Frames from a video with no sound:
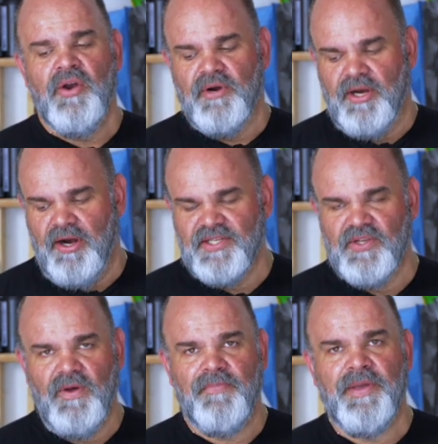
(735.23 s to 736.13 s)
Regardless
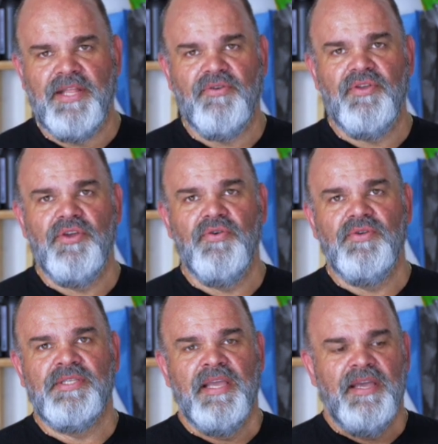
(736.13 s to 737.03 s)
of what paint you
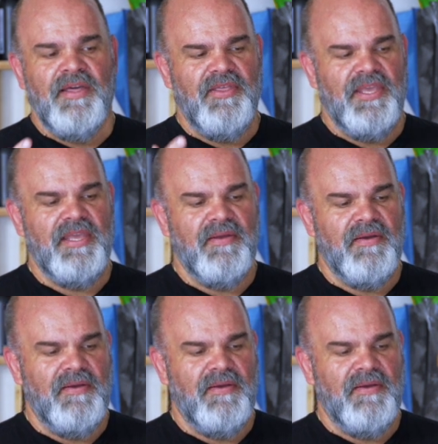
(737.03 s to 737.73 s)
use, the